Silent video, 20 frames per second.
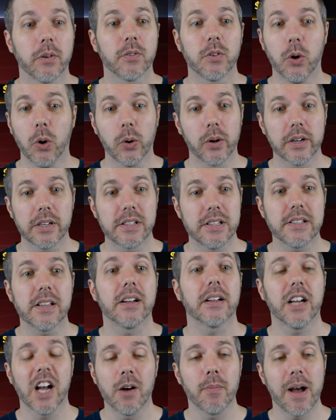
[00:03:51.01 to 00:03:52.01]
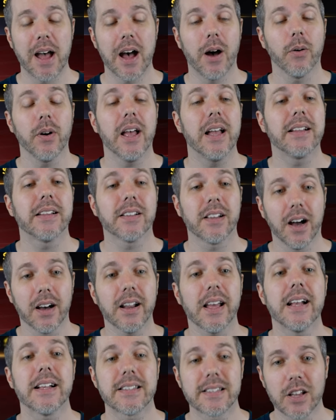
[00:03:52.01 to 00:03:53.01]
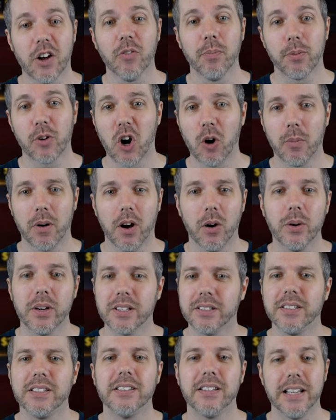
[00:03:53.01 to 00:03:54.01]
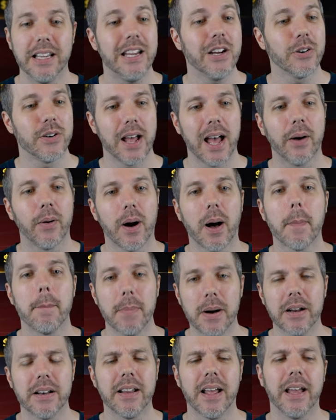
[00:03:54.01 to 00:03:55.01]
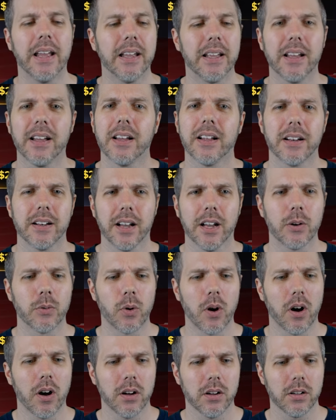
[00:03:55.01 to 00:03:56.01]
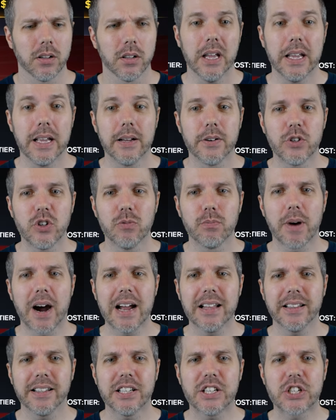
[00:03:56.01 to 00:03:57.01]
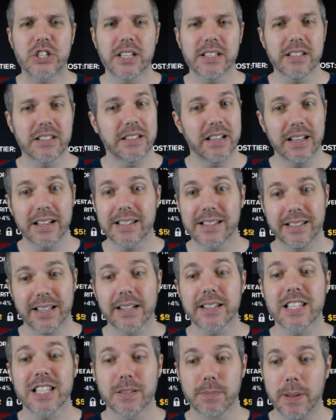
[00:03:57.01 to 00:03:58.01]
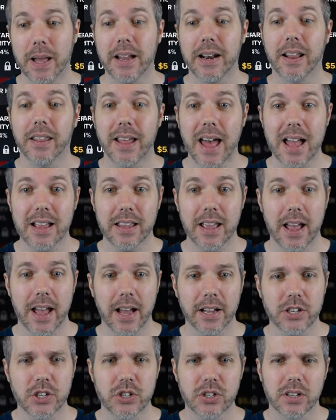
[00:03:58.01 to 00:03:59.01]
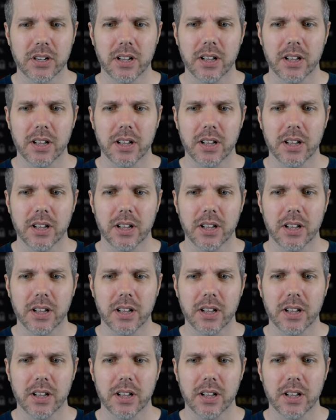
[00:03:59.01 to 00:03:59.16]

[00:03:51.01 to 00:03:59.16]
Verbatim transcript: of course, he's going to come out and cut a self-promo because he's here now on Monday Night Raw. Into my logistics, let's spend that cash.